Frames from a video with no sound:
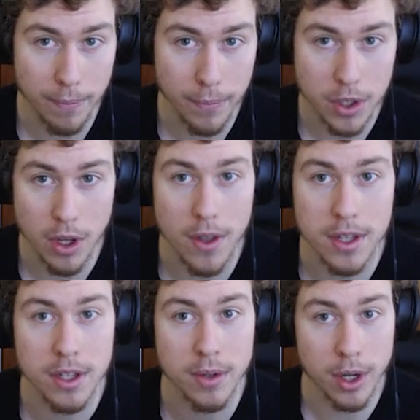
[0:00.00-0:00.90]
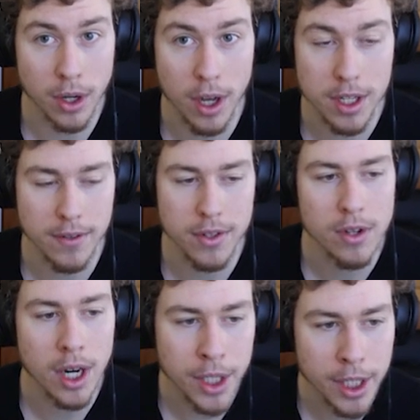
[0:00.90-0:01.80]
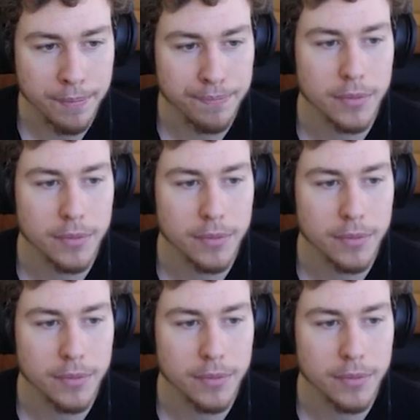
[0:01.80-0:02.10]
So this is a recursive structure.